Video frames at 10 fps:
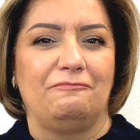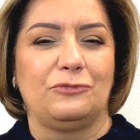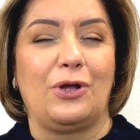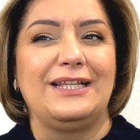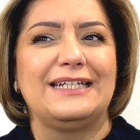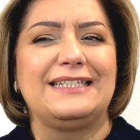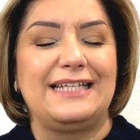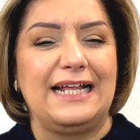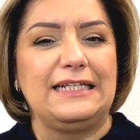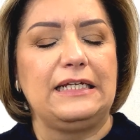So
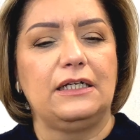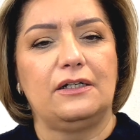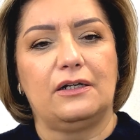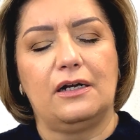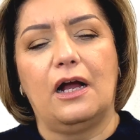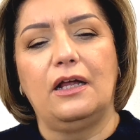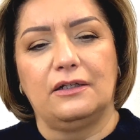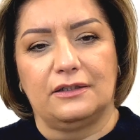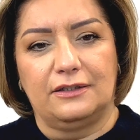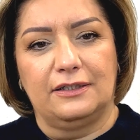understanding
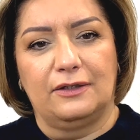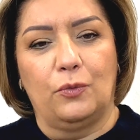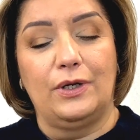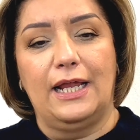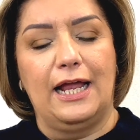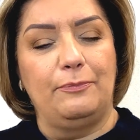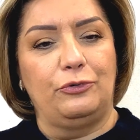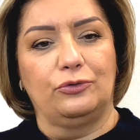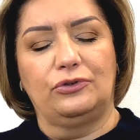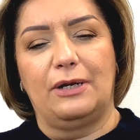color will help
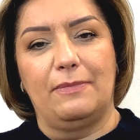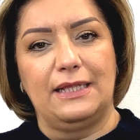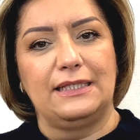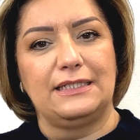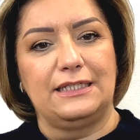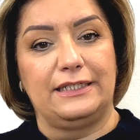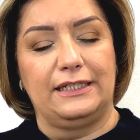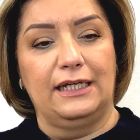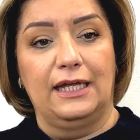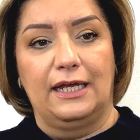you
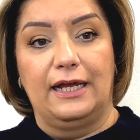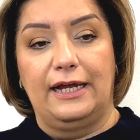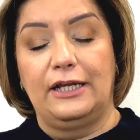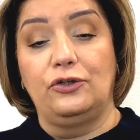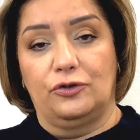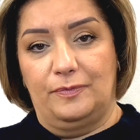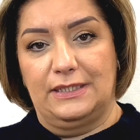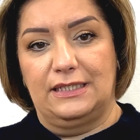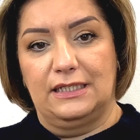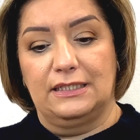tremendously in your
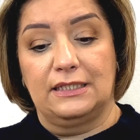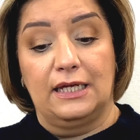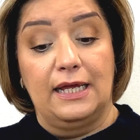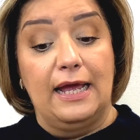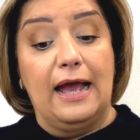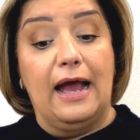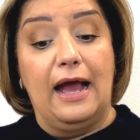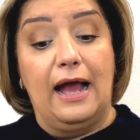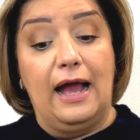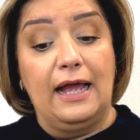business.
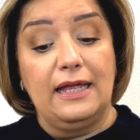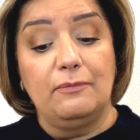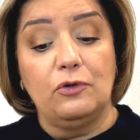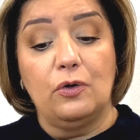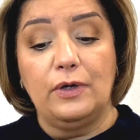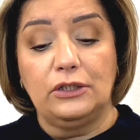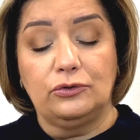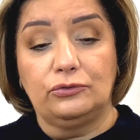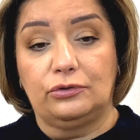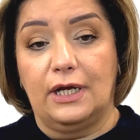I am going
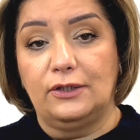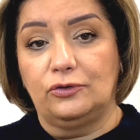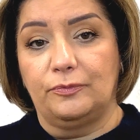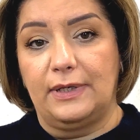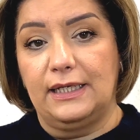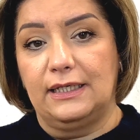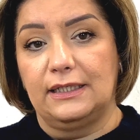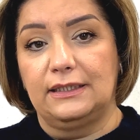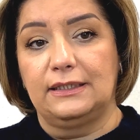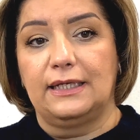to try to make
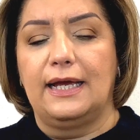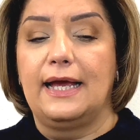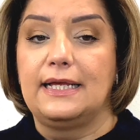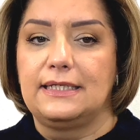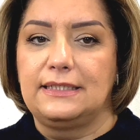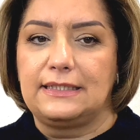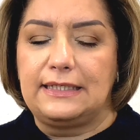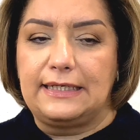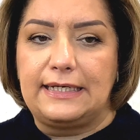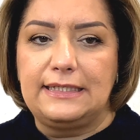it as
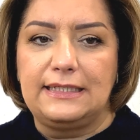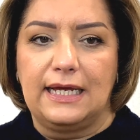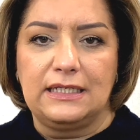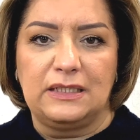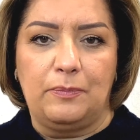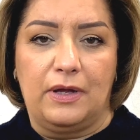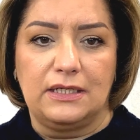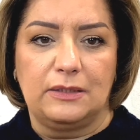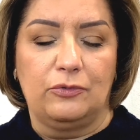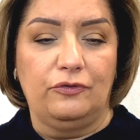easy as
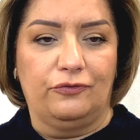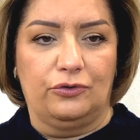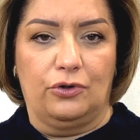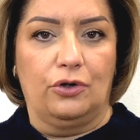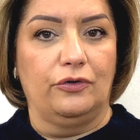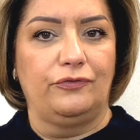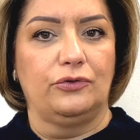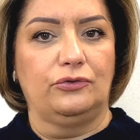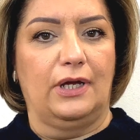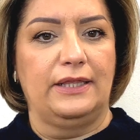possible for all of you
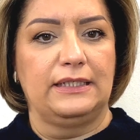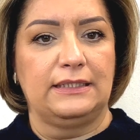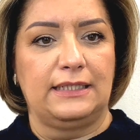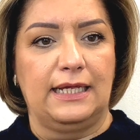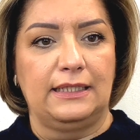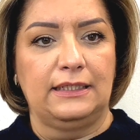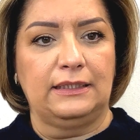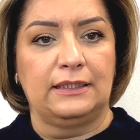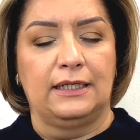to understand it